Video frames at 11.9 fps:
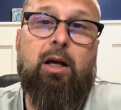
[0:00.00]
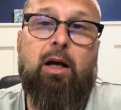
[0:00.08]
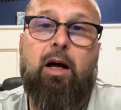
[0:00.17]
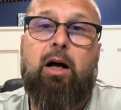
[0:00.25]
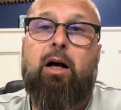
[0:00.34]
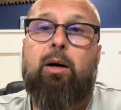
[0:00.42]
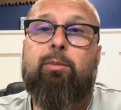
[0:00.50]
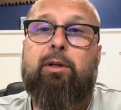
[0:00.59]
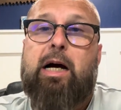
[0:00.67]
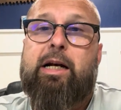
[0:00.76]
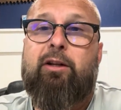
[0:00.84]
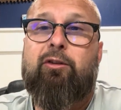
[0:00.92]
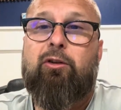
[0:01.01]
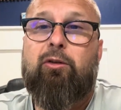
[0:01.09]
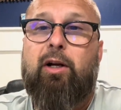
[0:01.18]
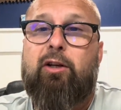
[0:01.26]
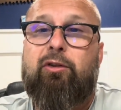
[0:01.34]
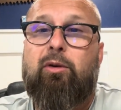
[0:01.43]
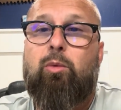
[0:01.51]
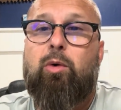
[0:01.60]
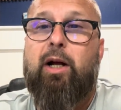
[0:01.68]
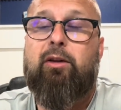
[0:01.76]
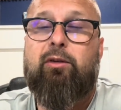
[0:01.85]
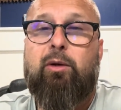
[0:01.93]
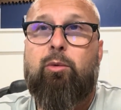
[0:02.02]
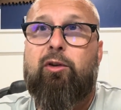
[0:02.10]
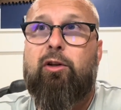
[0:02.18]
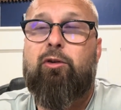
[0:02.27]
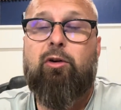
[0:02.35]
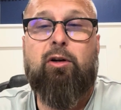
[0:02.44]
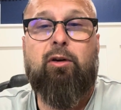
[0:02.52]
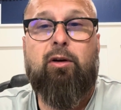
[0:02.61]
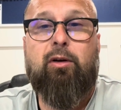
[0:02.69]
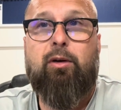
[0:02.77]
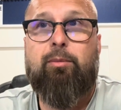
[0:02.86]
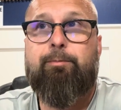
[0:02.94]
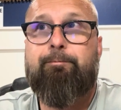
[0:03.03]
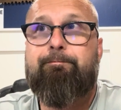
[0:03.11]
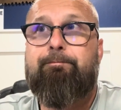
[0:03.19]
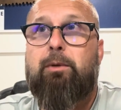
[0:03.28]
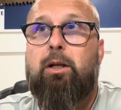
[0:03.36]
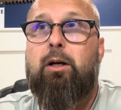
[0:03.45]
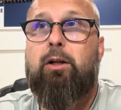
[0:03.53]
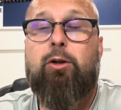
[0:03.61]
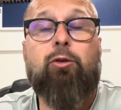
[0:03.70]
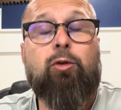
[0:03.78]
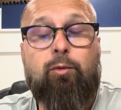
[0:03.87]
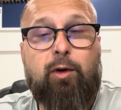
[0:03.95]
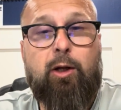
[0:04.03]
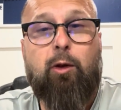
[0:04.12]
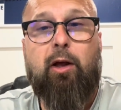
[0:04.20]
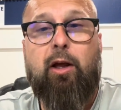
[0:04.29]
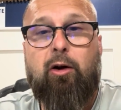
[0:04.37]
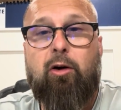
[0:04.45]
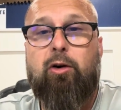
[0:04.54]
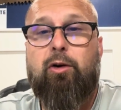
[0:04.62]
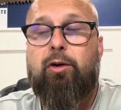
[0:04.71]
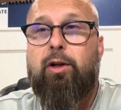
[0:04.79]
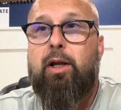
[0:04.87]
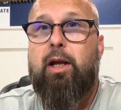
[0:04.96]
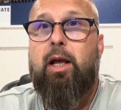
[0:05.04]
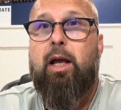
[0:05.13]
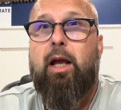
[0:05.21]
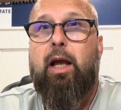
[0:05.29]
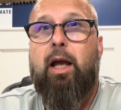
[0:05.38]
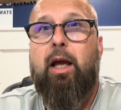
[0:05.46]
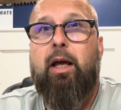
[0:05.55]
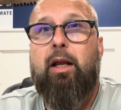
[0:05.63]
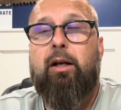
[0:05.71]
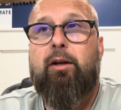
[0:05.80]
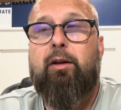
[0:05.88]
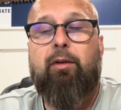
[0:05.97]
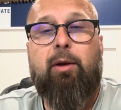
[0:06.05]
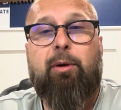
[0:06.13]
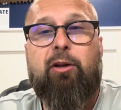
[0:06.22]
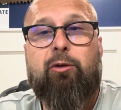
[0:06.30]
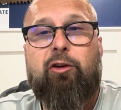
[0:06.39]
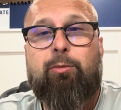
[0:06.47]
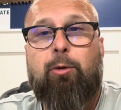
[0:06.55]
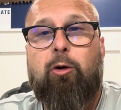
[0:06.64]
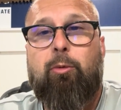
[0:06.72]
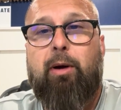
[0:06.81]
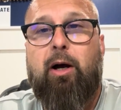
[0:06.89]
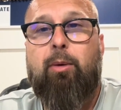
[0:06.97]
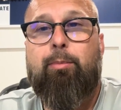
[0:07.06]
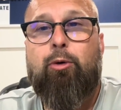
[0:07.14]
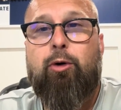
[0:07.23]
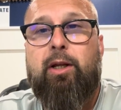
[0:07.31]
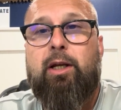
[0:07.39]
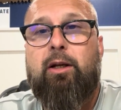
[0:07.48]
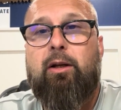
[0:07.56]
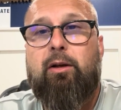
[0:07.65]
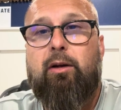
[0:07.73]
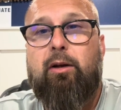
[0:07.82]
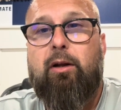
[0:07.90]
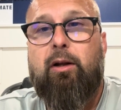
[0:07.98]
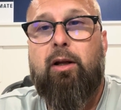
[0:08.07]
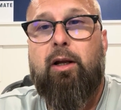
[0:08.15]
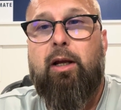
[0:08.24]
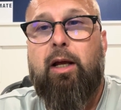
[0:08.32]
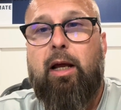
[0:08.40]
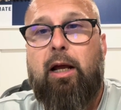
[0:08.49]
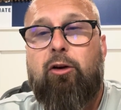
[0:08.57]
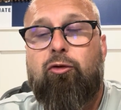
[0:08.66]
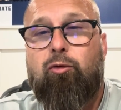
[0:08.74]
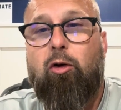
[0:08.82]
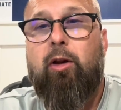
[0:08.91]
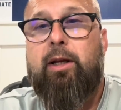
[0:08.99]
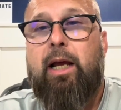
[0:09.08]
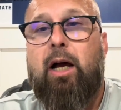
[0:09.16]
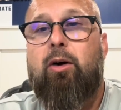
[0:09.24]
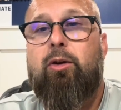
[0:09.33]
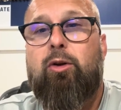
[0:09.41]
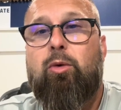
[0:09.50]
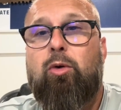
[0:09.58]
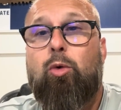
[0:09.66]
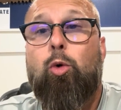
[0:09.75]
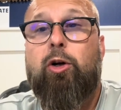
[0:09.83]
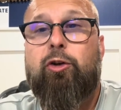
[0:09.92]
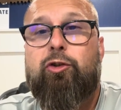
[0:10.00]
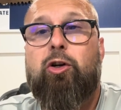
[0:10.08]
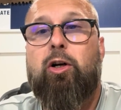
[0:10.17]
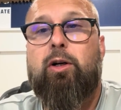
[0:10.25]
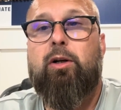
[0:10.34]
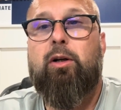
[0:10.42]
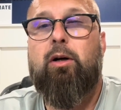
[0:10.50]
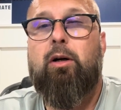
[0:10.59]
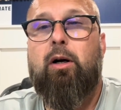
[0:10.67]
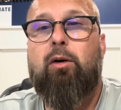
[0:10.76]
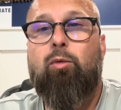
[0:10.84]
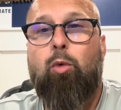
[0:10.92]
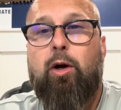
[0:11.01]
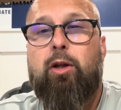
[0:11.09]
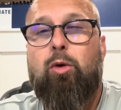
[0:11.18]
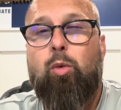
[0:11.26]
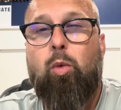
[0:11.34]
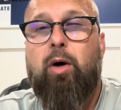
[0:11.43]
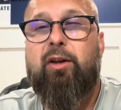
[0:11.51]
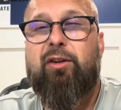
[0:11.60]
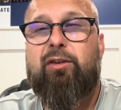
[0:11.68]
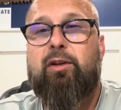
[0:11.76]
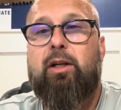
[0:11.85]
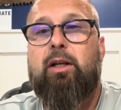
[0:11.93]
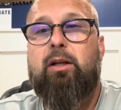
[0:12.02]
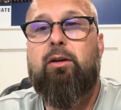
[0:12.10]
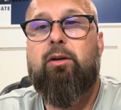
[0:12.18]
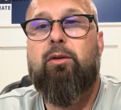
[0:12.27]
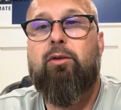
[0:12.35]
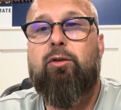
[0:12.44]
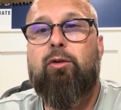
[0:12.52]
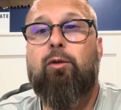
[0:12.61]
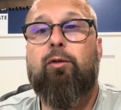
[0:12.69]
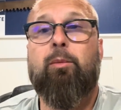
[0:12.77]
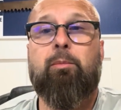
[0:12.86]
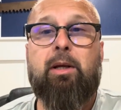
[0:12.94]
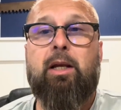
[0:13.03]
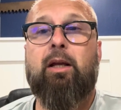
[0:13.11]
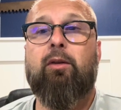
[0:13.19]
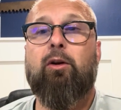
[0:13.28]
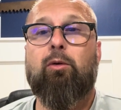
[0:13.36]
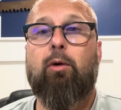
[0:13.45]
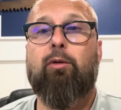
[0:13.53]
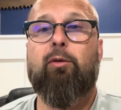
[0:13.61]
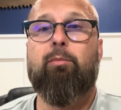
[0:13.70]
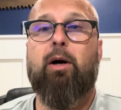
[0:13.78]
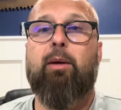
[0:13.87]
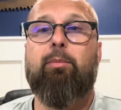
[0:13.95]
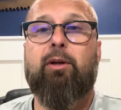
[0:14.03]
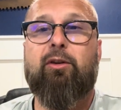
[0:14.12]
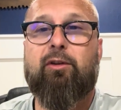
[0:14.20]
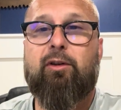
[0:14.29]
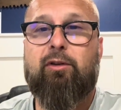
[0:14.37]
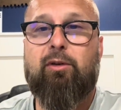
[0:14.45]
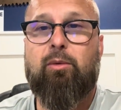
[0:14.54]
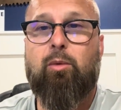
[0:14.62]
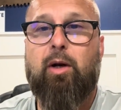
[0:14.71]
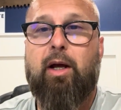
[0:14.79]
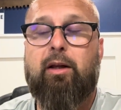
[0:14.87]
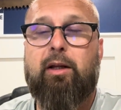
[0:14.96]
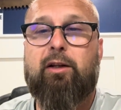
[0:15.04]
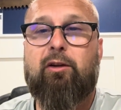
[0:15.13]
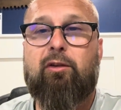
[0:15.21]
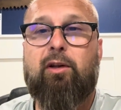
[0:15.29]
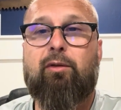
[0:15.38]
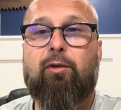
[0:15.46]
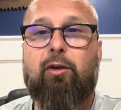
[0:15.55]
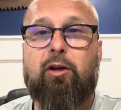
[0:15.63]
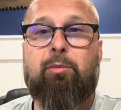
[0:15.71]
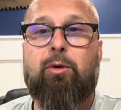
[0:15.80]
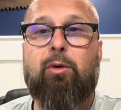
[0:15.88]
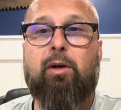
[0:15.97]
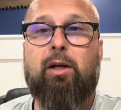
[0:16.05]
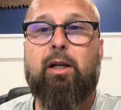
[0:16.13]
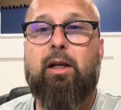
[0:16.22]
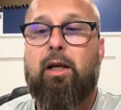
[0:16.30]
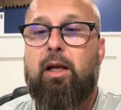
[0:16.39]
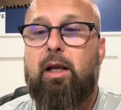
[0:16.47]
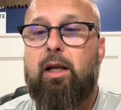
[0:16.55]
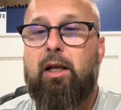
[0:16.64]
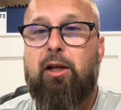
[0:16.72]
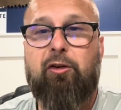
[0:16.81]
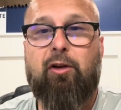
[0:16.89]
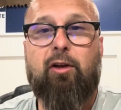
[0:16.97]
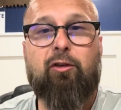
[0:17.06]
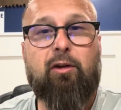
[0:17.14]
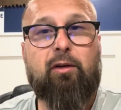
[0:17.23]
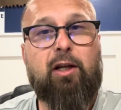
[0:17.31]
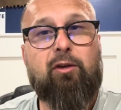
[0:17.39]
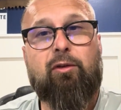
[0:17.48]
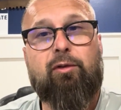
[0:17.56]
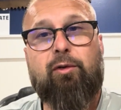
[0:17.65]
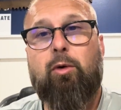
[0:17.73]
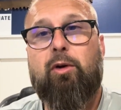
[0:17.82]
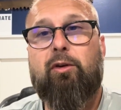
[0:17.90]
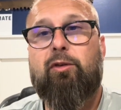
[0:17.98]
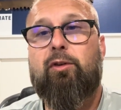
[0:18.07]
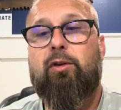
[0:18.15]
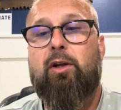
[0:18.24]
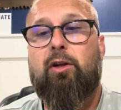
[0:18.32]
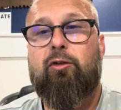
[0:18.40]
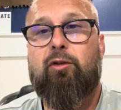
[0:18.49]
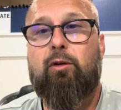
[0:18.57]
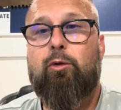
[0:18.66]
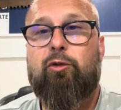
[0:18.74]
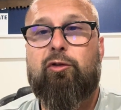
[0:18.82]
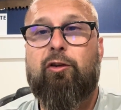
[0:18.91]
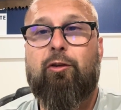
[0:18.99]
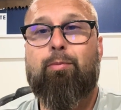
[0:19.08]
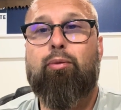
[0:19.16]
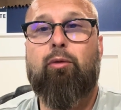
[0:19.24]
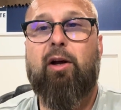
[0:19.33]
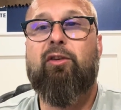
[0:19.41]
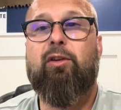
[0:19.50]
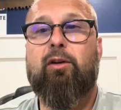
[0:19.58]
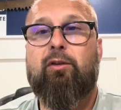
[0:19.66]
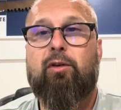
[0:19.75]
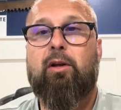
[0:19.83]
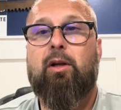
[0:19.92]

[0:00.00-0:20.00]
guidance and direction. And what I did was I took a YouTube video that I heard, and they basically spoke about drawing out your org chart of what you want to see. So for me, in the growth of my business and what I'd like to see for the community is a laser focused solutions presence